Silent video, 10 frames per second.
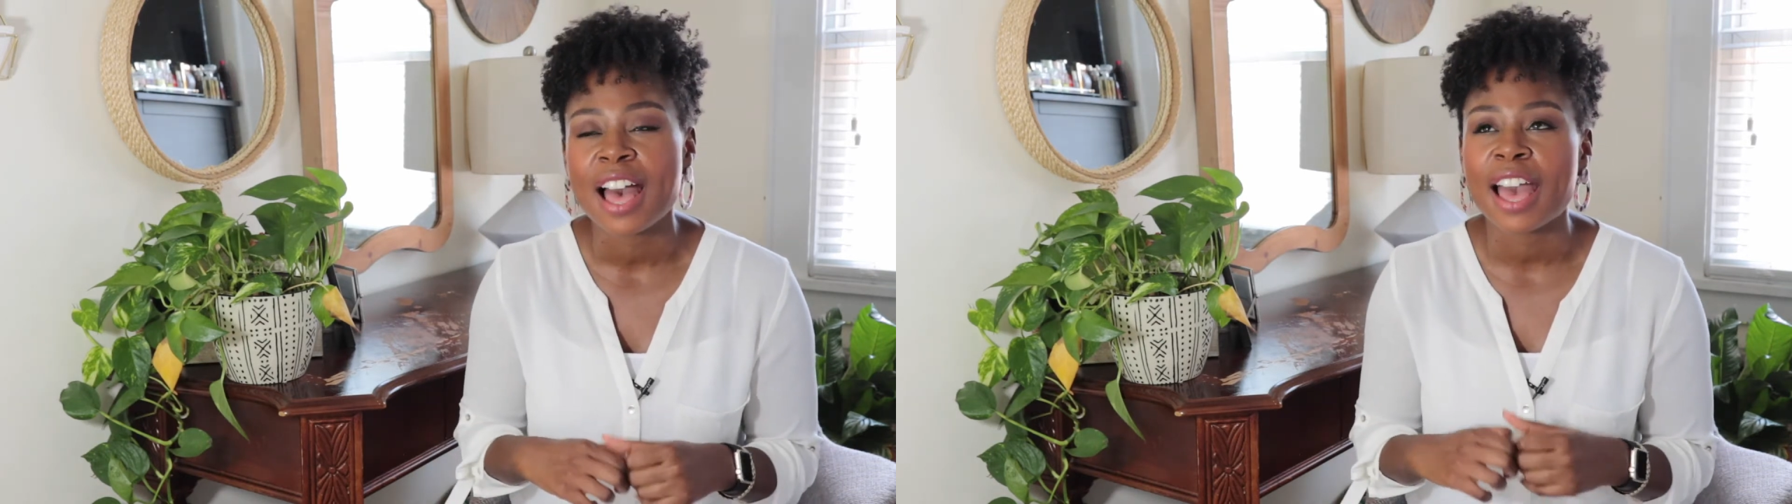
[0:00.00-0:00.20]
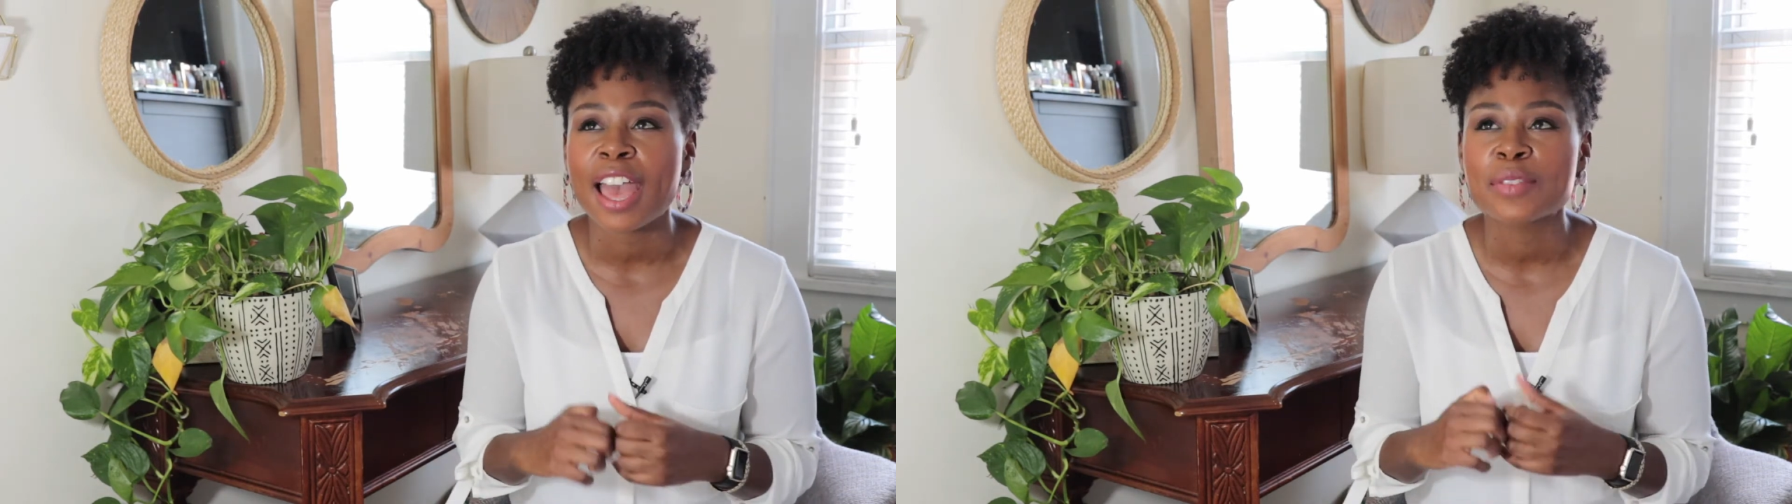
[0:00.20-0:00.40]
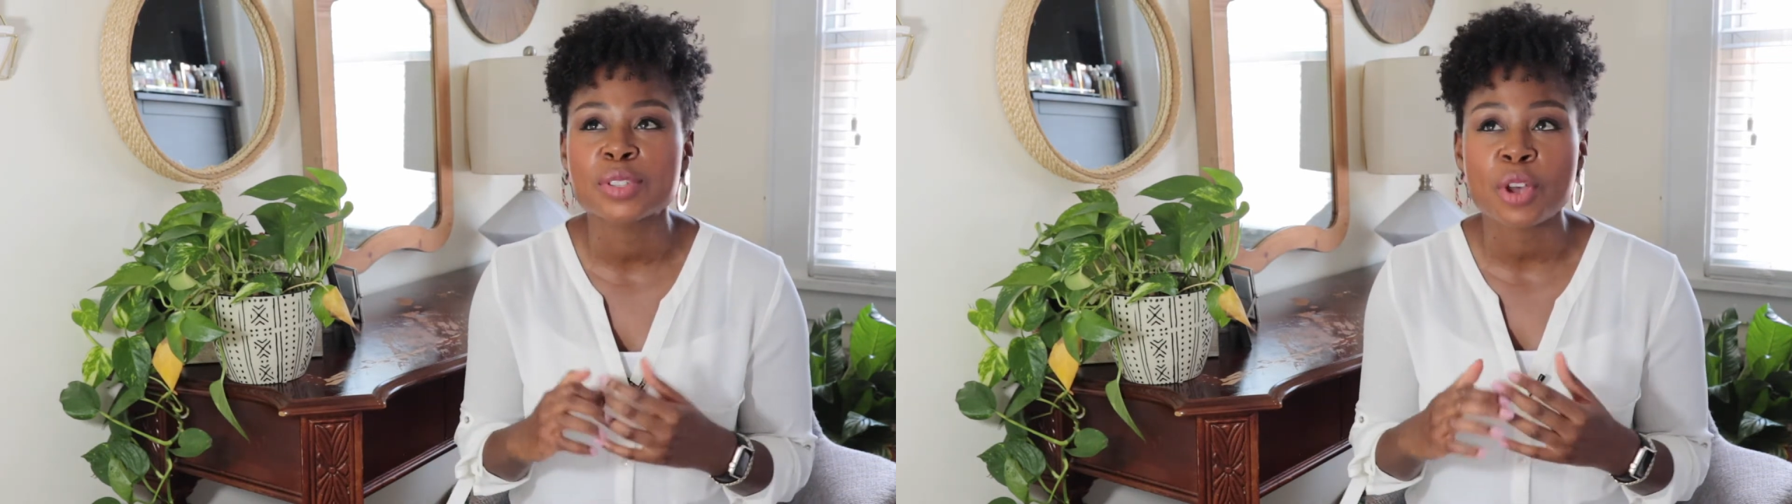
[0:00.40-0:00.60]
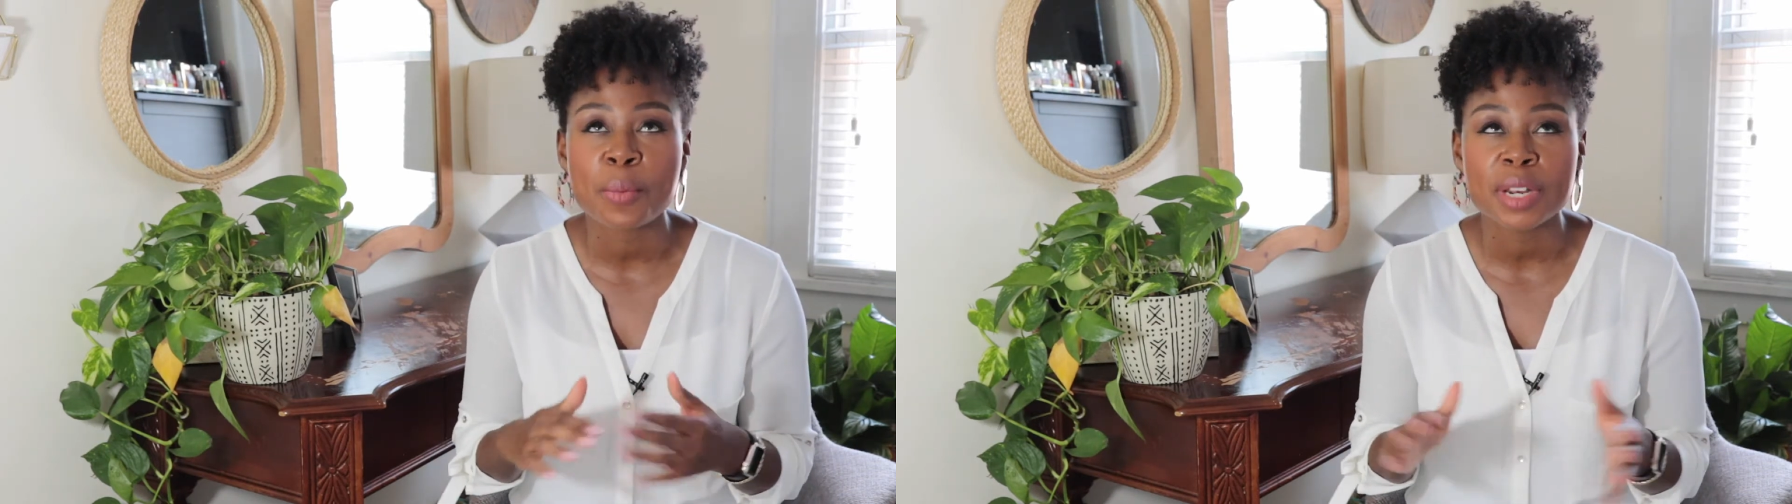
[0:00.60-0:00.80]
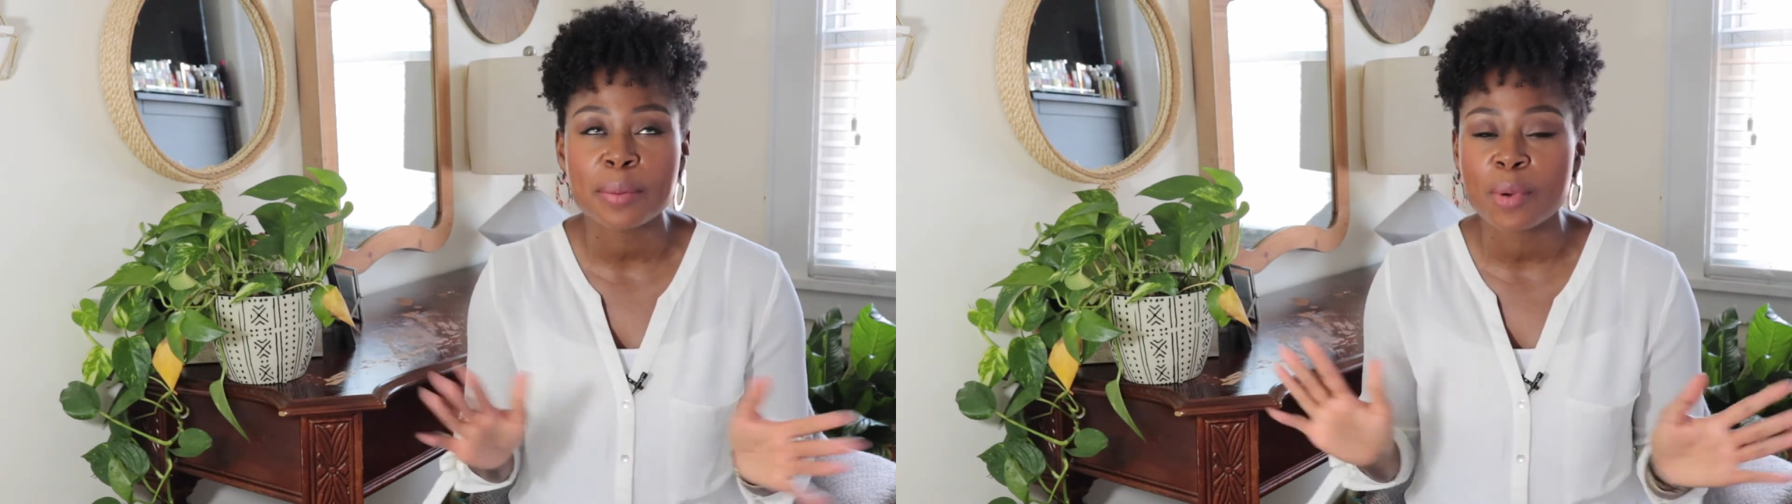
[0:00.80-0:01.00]
I have so
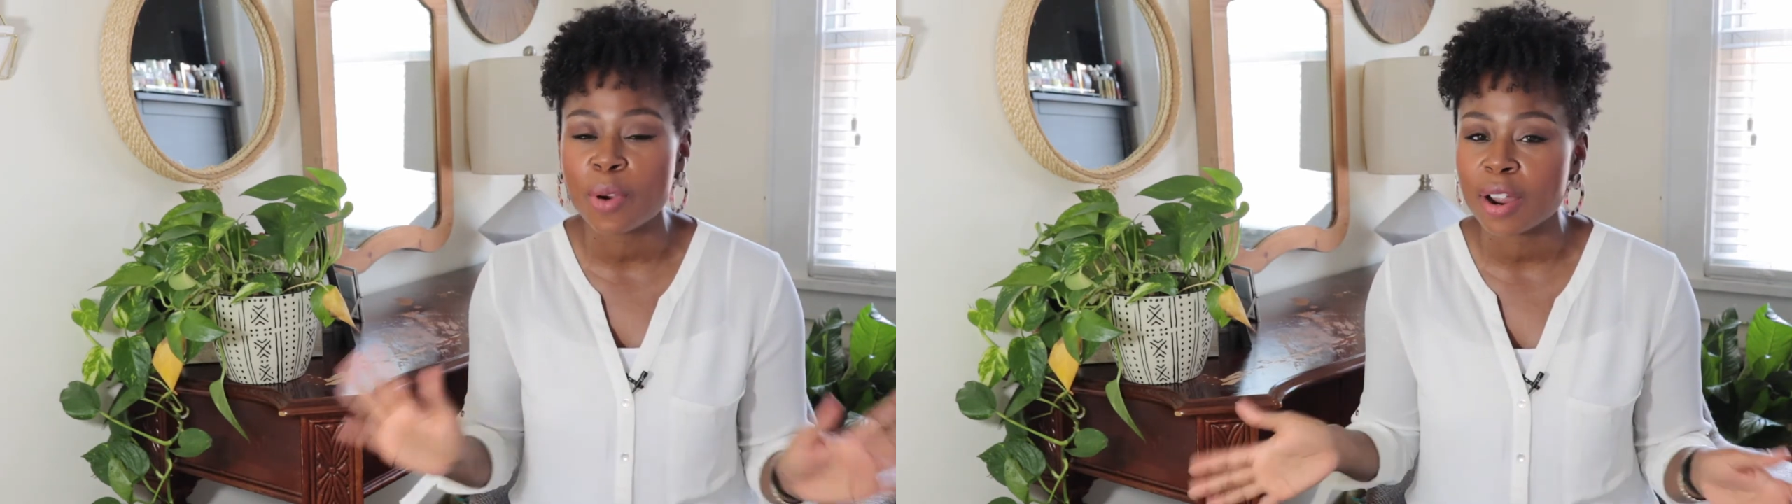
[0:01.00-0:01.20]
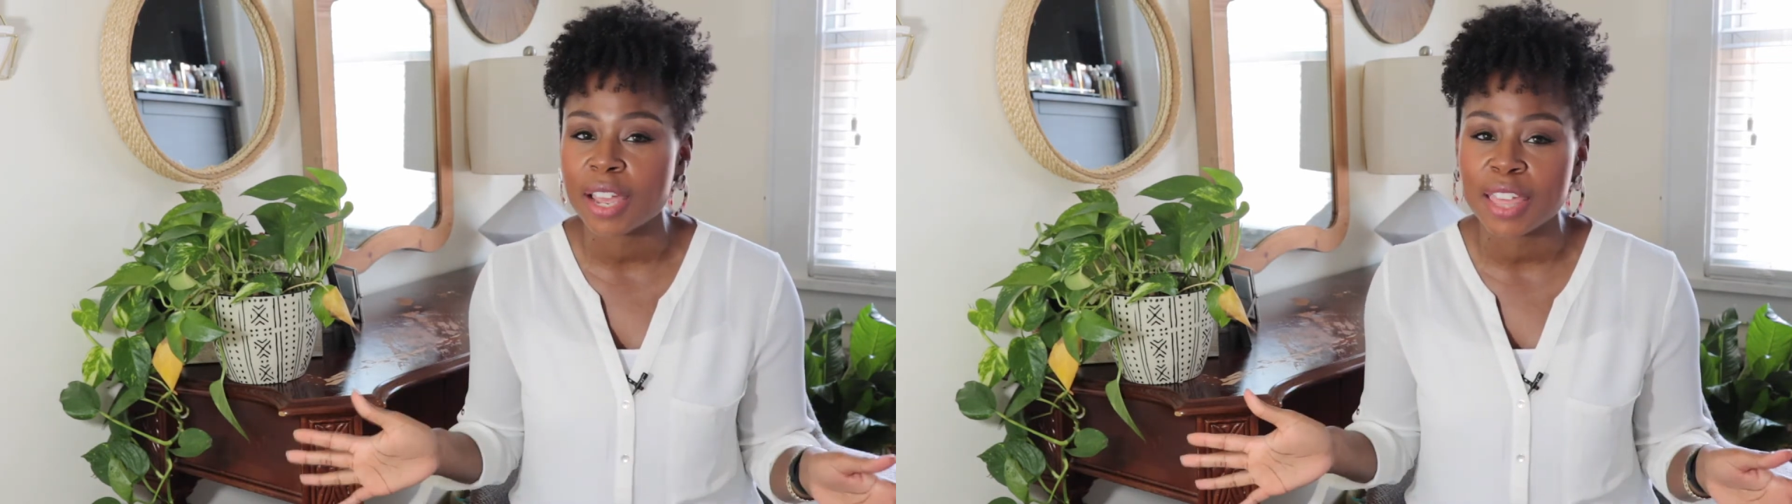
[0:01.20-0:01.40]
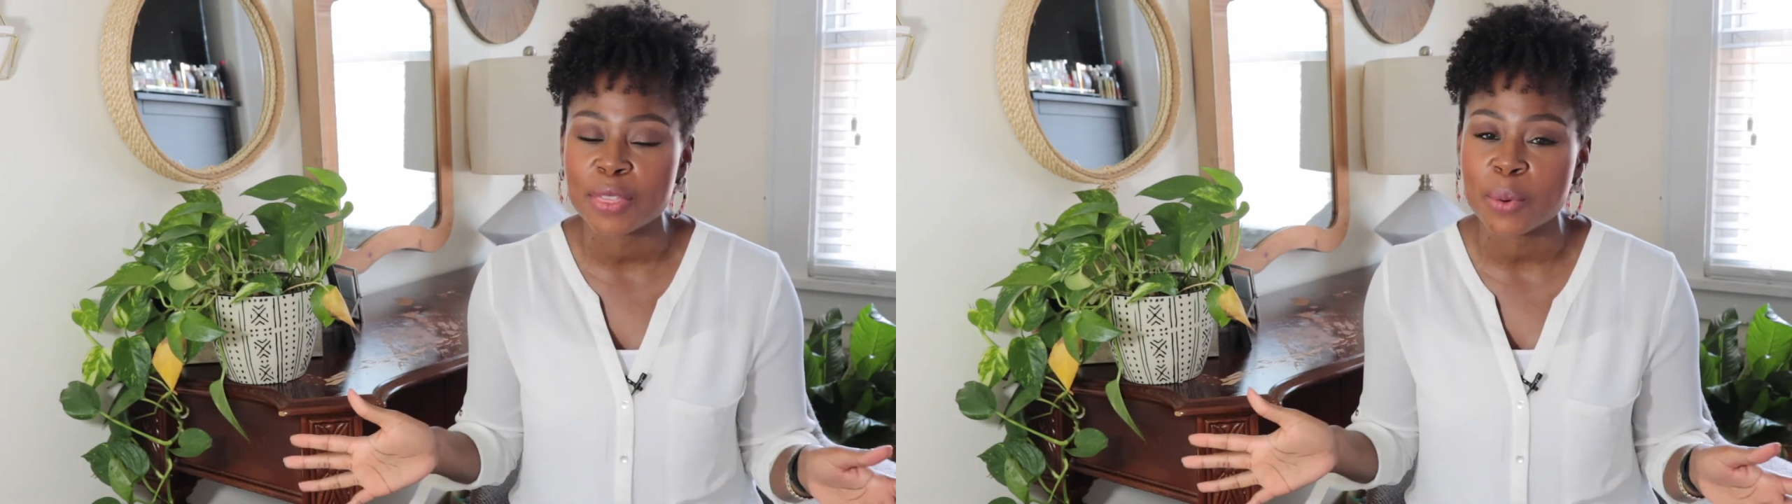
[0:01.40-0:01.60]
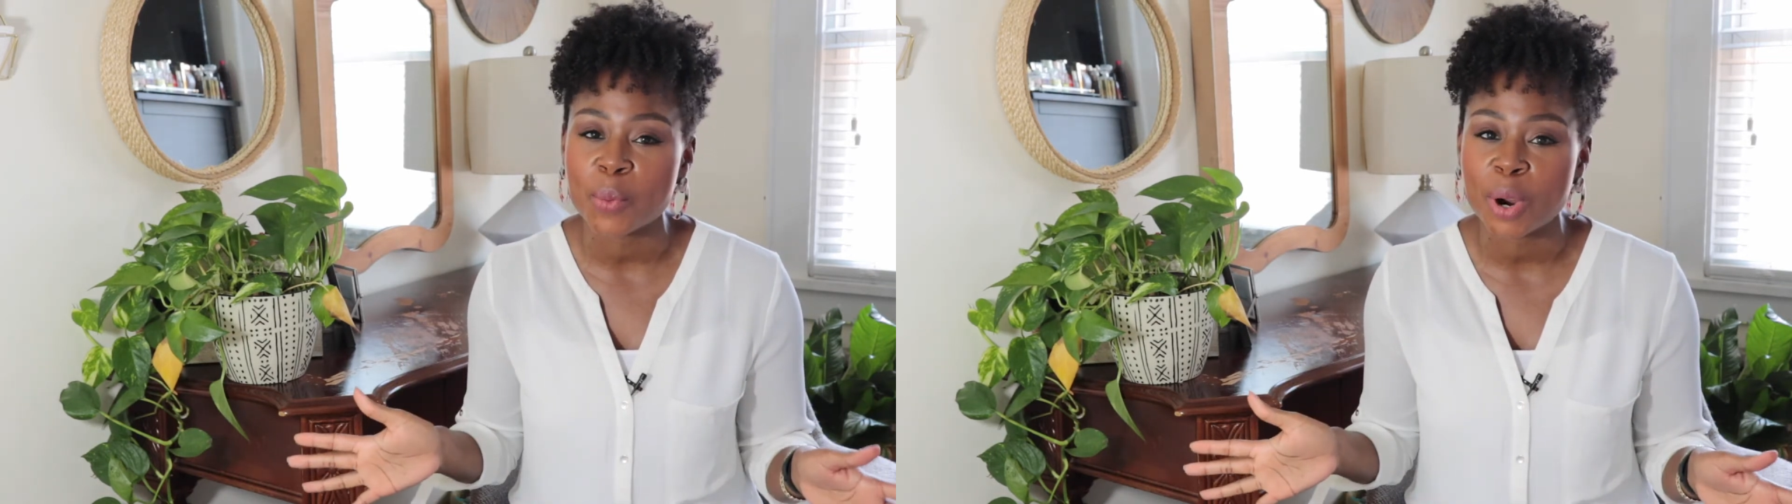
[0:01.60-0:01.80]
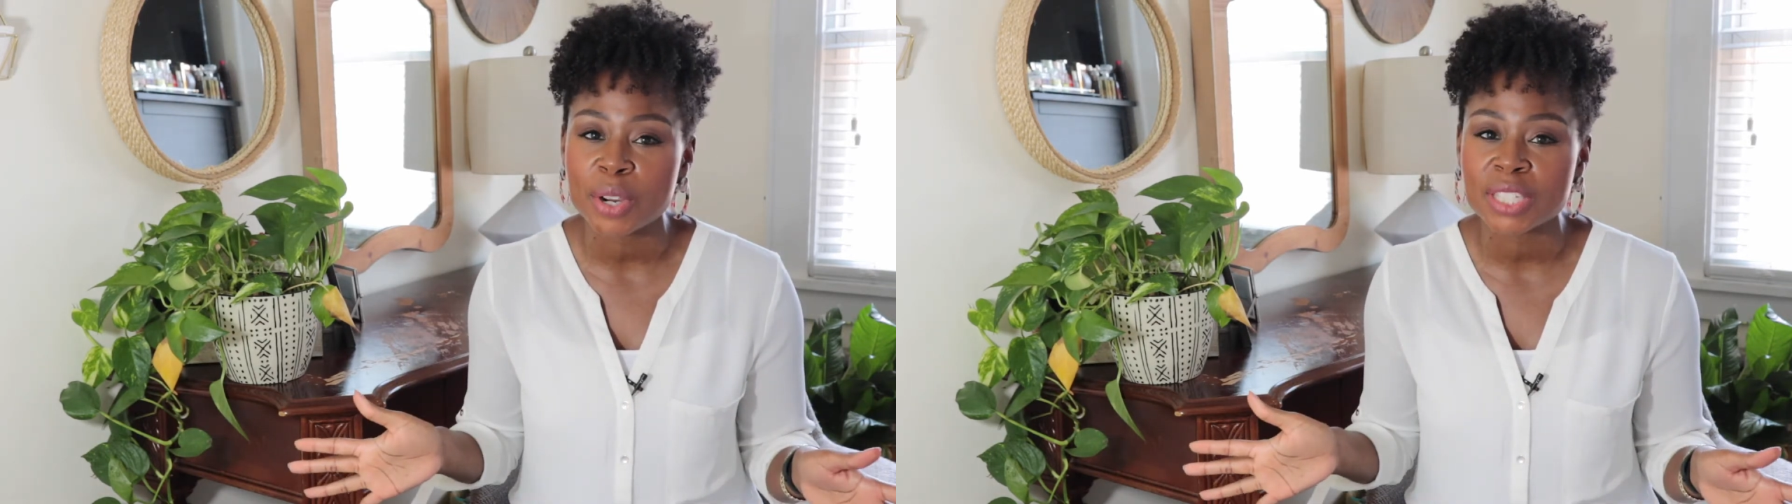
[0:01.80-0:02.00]
many more in the
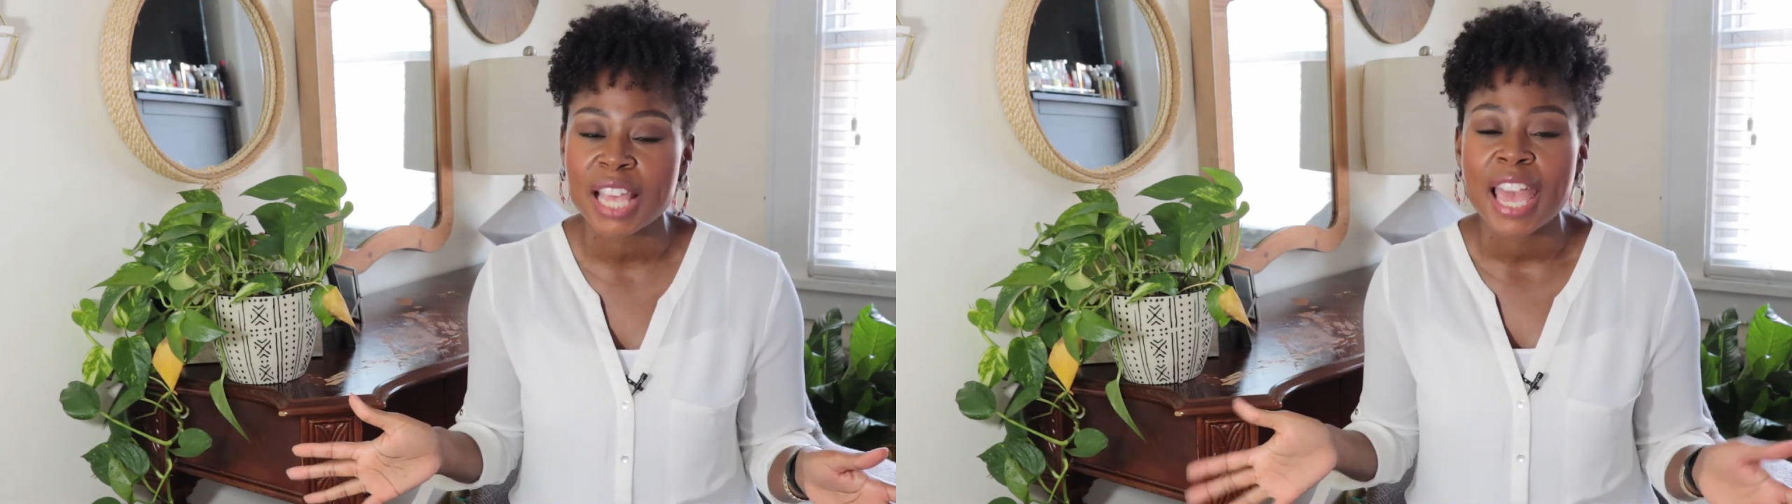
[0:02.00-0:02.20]
works,